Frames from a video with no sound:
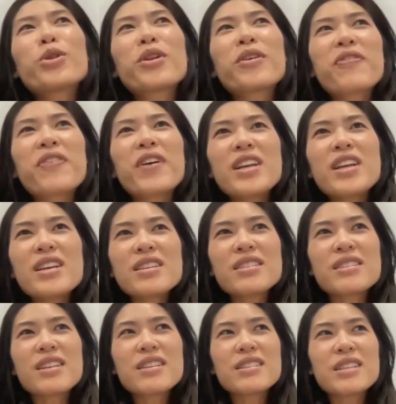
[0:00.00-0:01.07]
the funniest
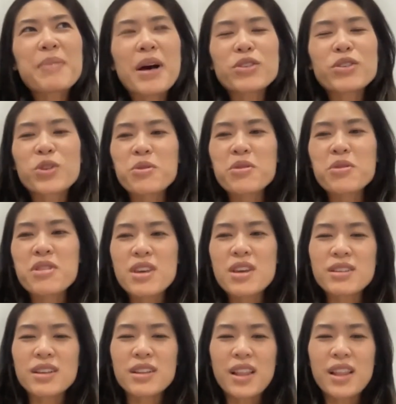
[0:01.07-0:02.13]
things about certain
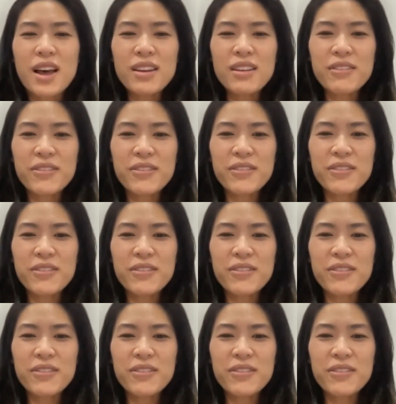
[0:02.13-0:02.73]
things in life,